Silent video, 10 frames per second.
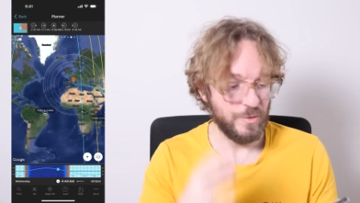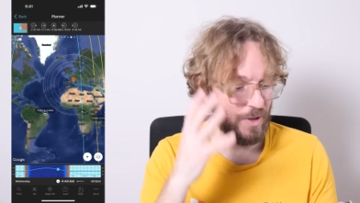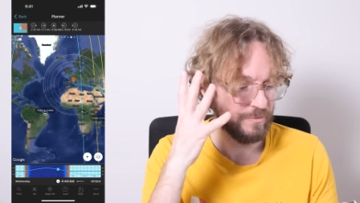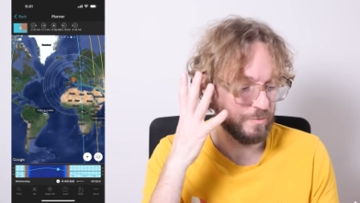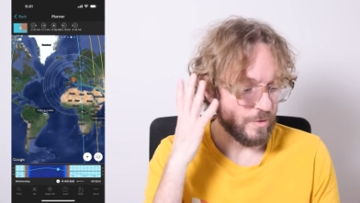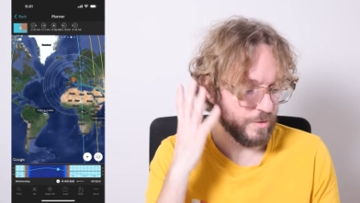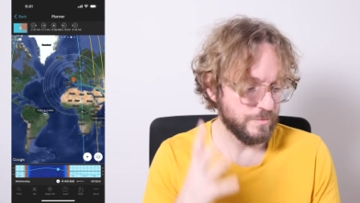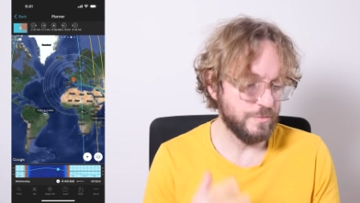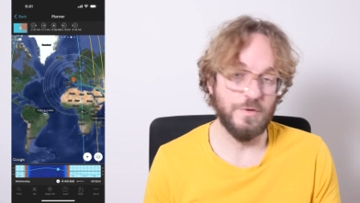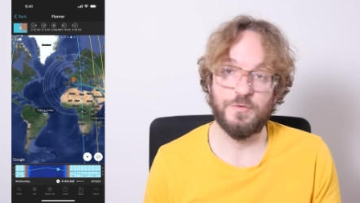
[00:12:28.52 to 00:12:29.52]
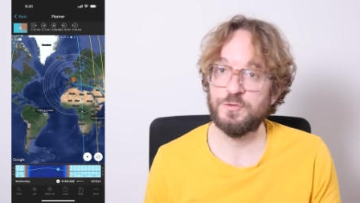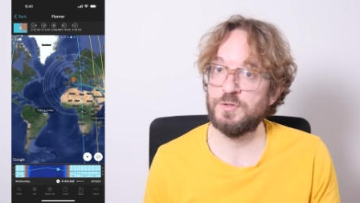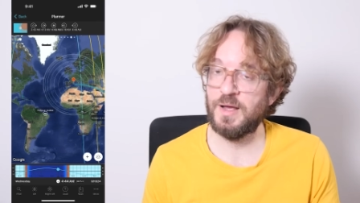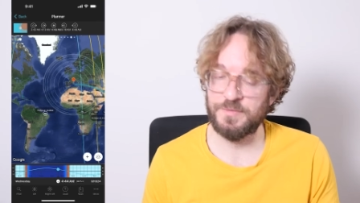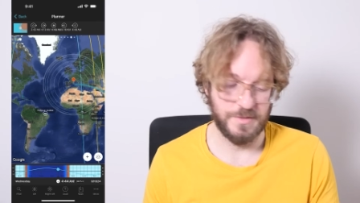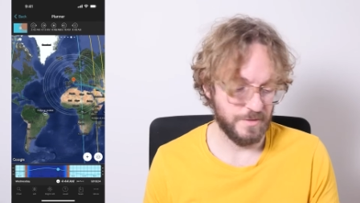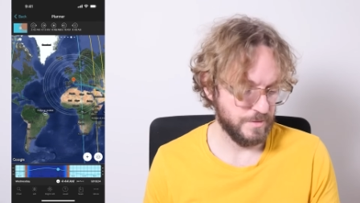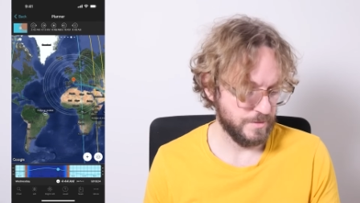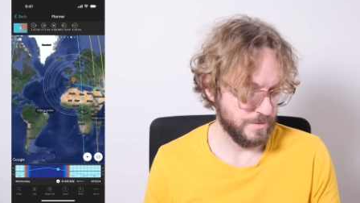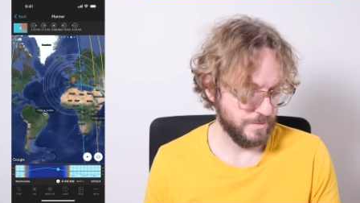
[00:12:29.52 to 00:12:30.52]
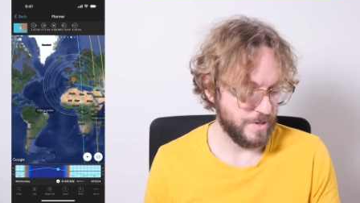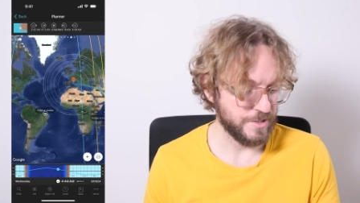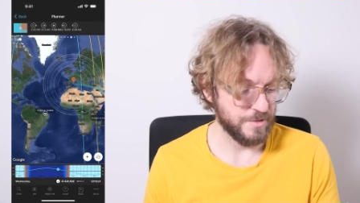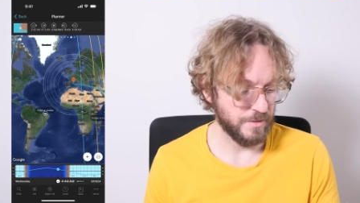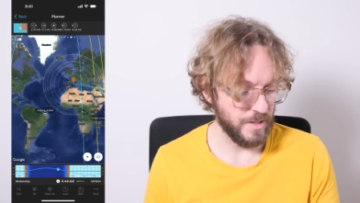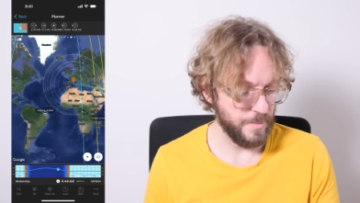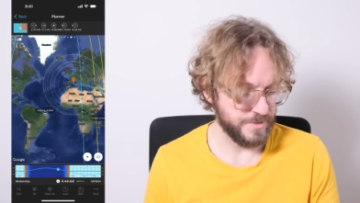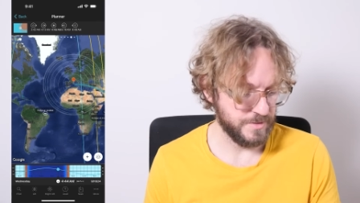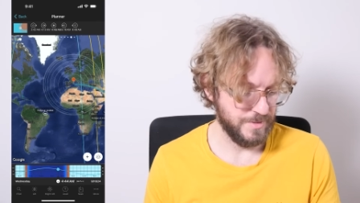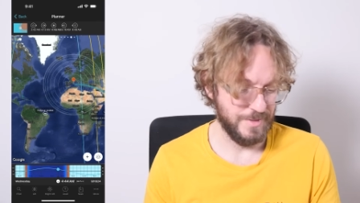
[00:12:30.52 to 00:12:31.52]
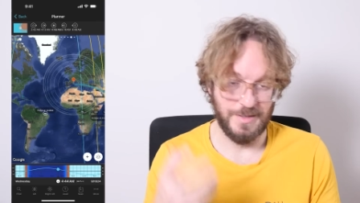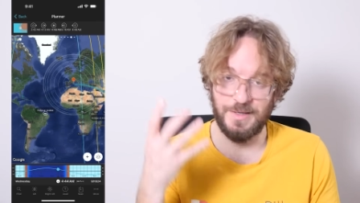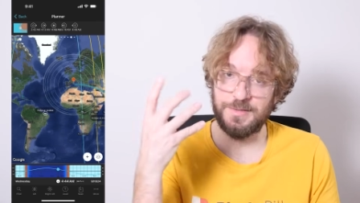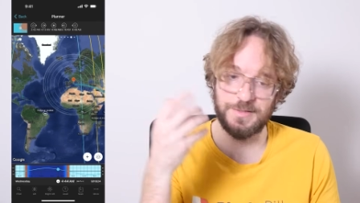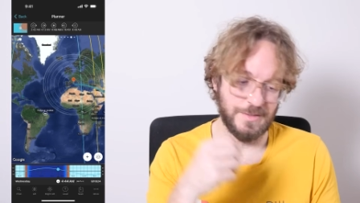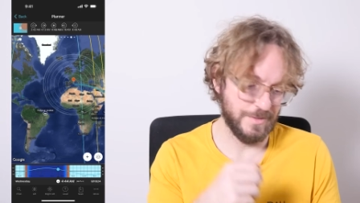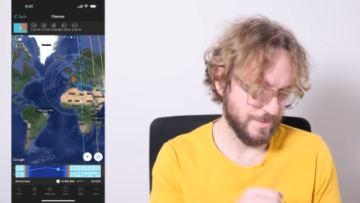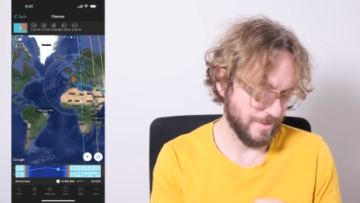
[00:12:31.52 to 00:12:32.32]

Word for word: do you have to go to photograph the partial eclipse? Easy.